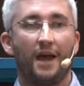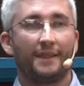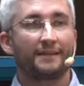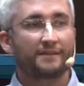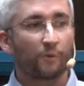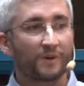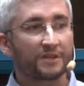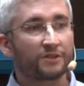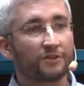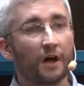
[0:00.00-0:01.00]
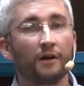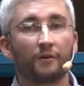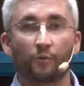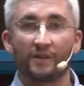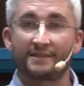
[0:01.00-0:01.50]
and that's that we
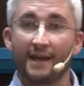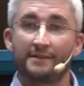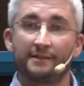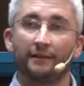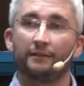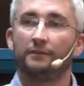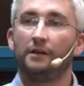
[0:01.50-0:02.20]
start with data.